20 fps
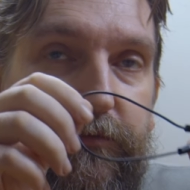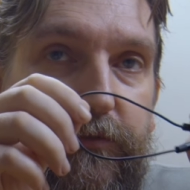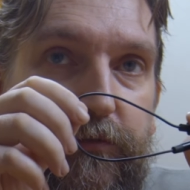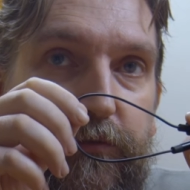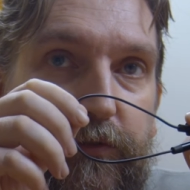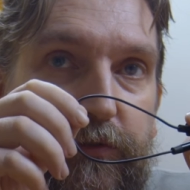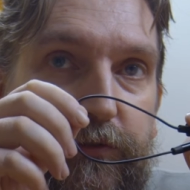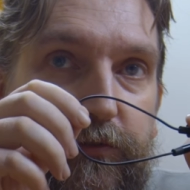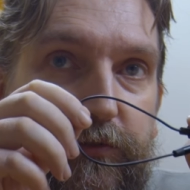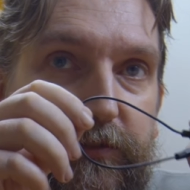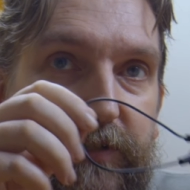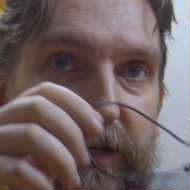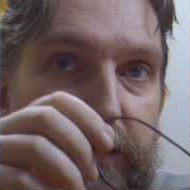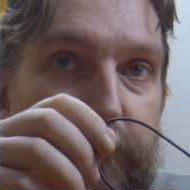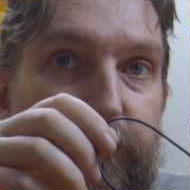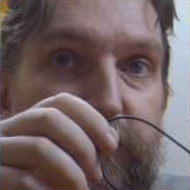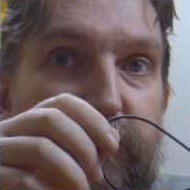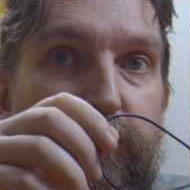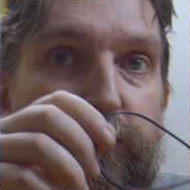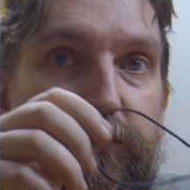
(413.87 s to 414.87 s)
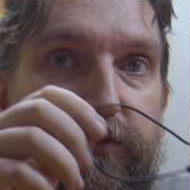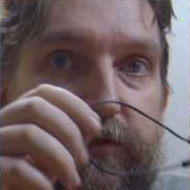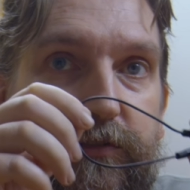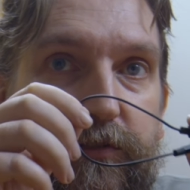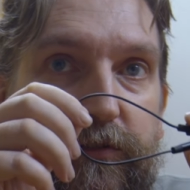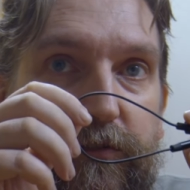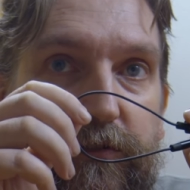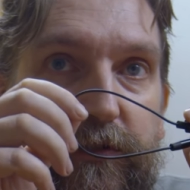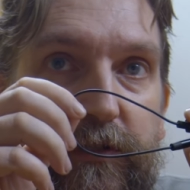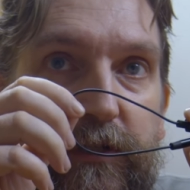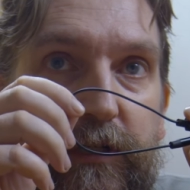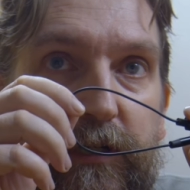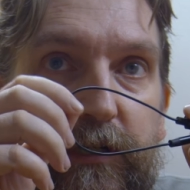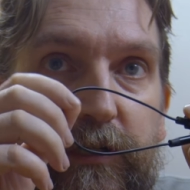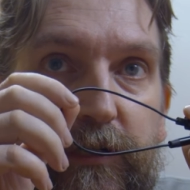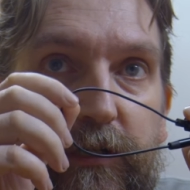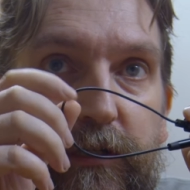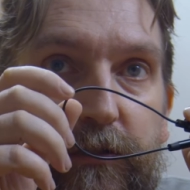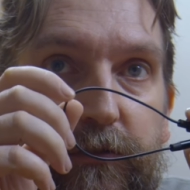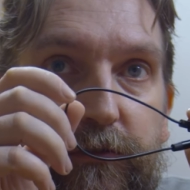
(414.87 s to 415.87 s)
if you want to timecode sync
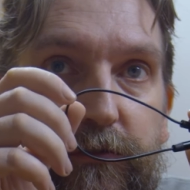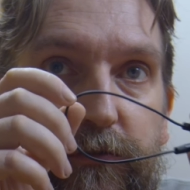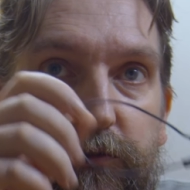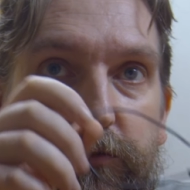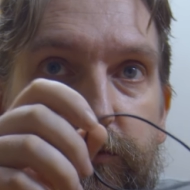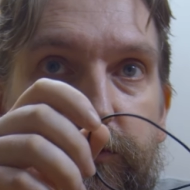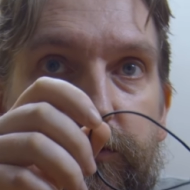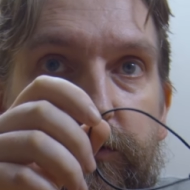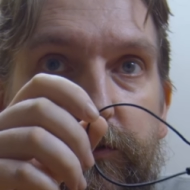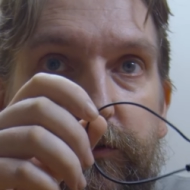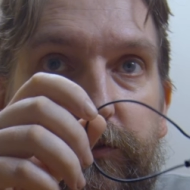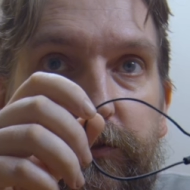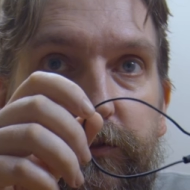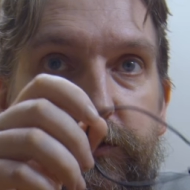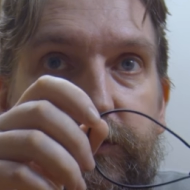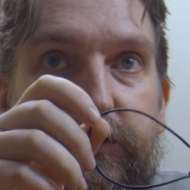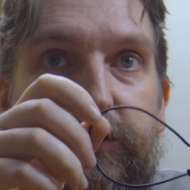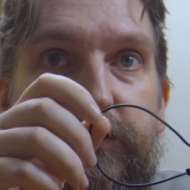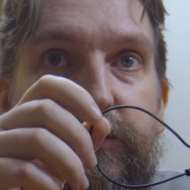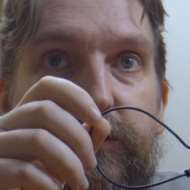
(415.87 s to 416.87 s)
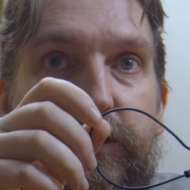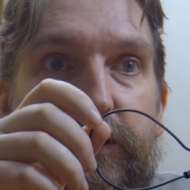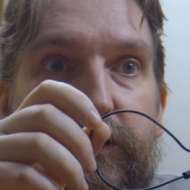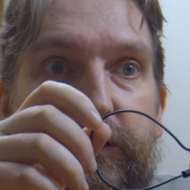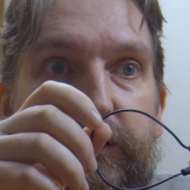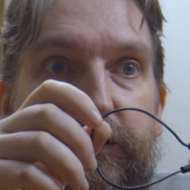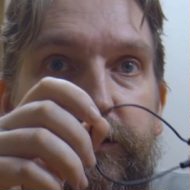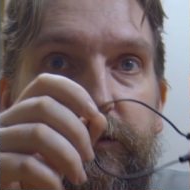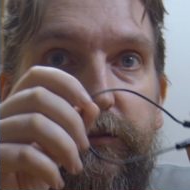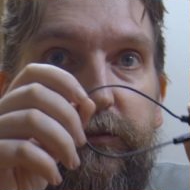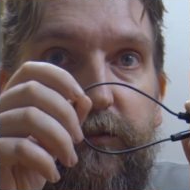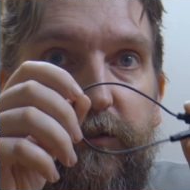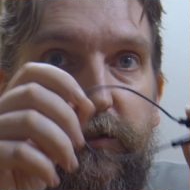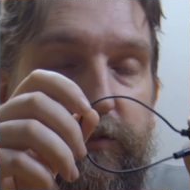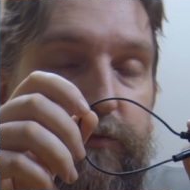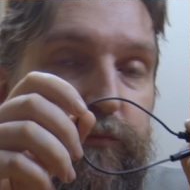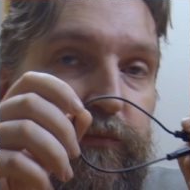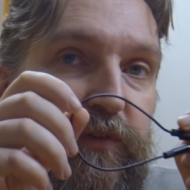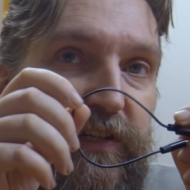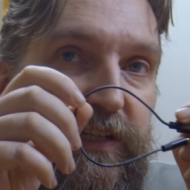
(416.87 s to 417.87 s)
your DJI
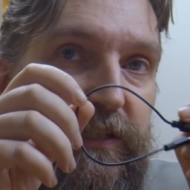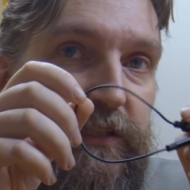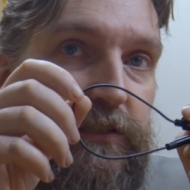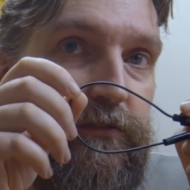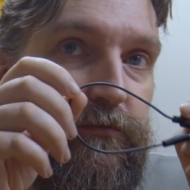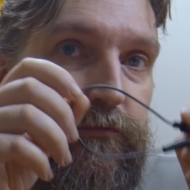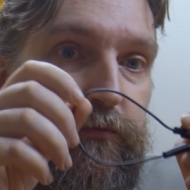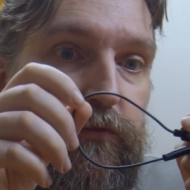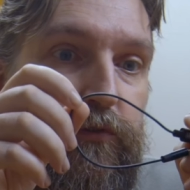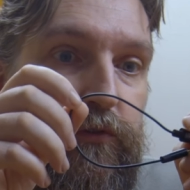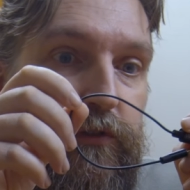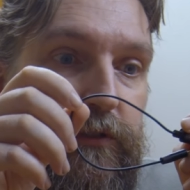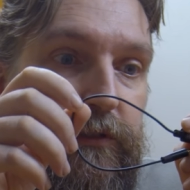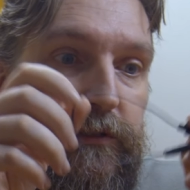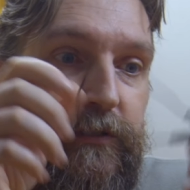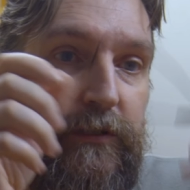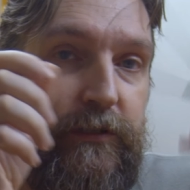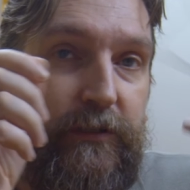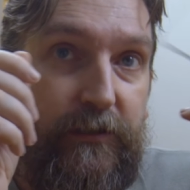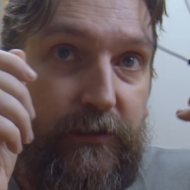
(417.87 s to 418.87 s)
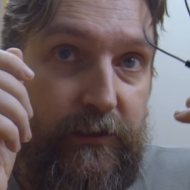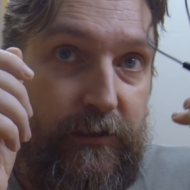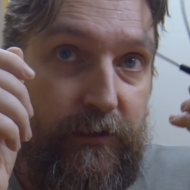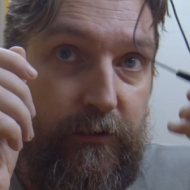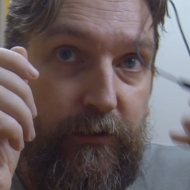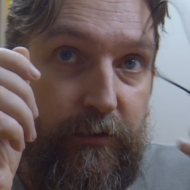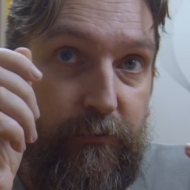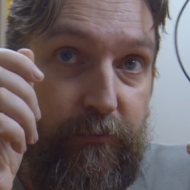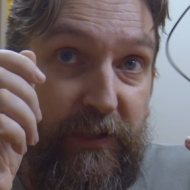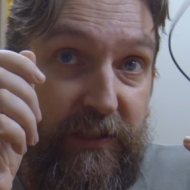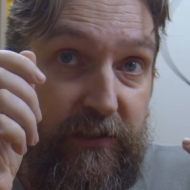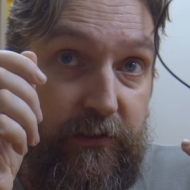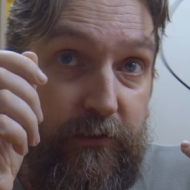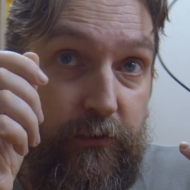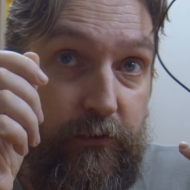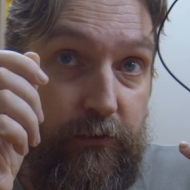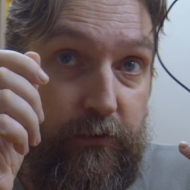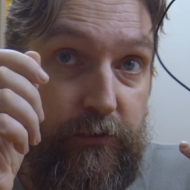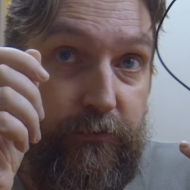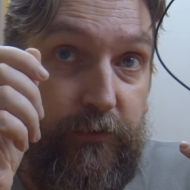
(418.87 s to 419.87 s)
Osmo Action 4. The best
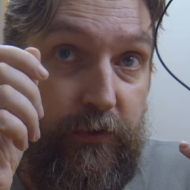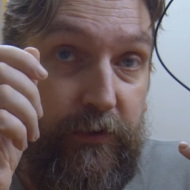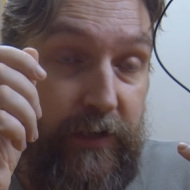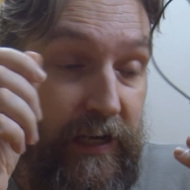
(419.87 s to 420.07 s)
solution for